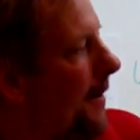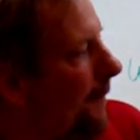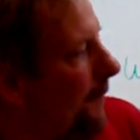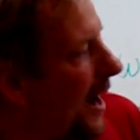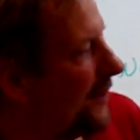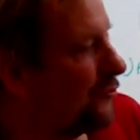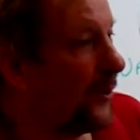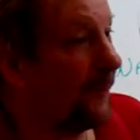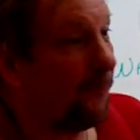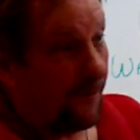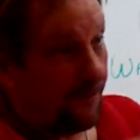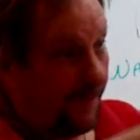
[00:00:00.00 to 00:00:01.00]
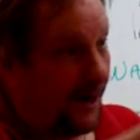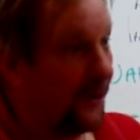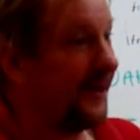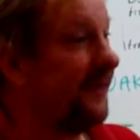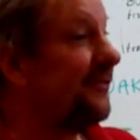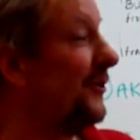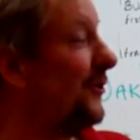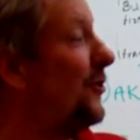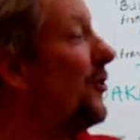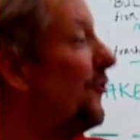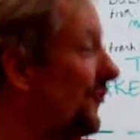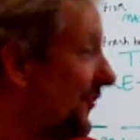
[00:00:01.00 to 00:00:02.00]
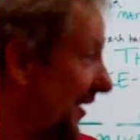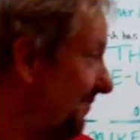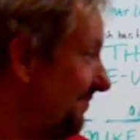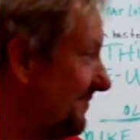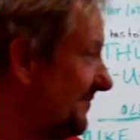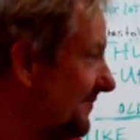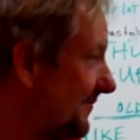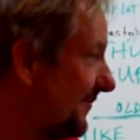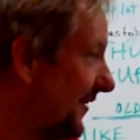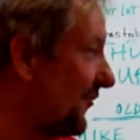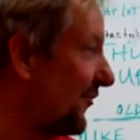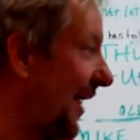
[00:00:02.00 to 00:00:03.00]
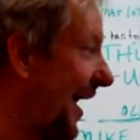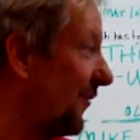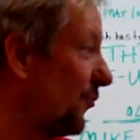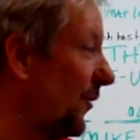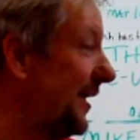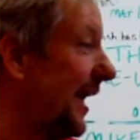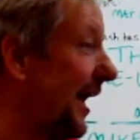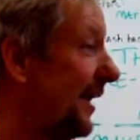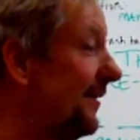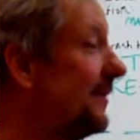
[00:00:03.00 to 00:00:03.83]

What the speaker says: my trip with Meredith to Houston this last weekend.